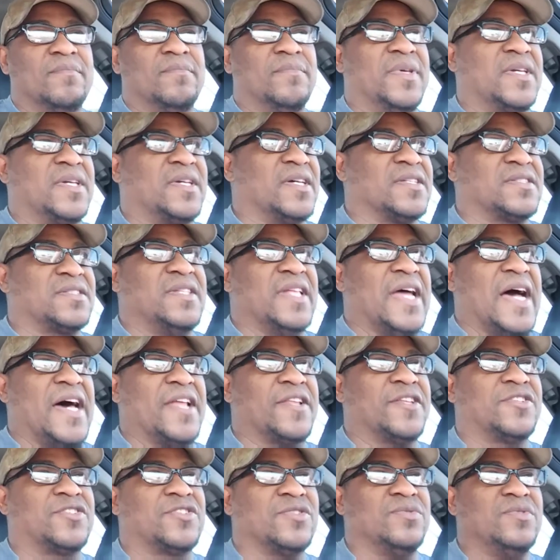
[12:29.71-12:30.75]
because
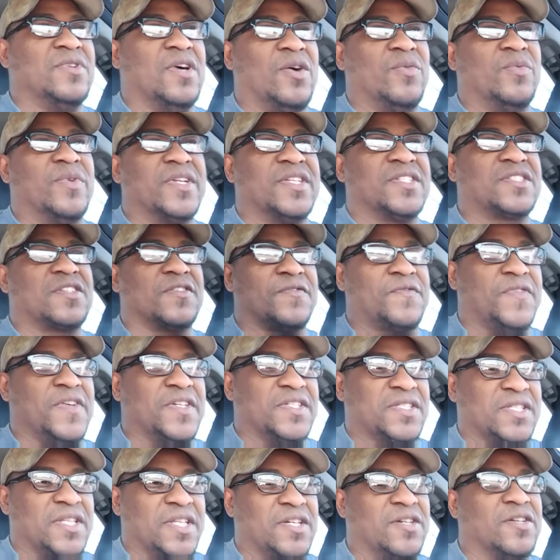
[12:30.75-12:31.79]
now that you know when it's
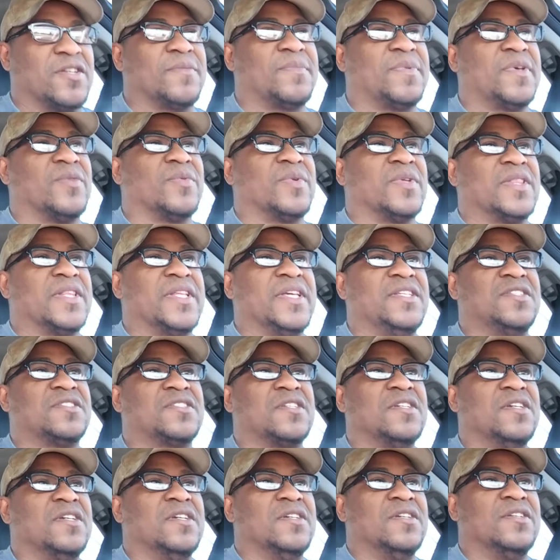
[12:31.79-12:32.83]
officially going to be
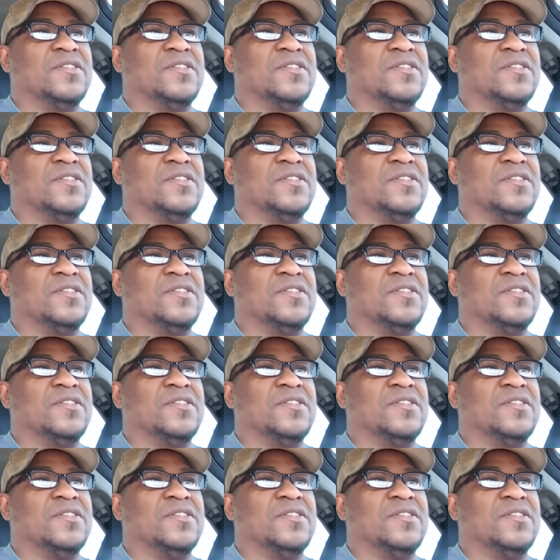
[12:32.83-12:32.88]
released,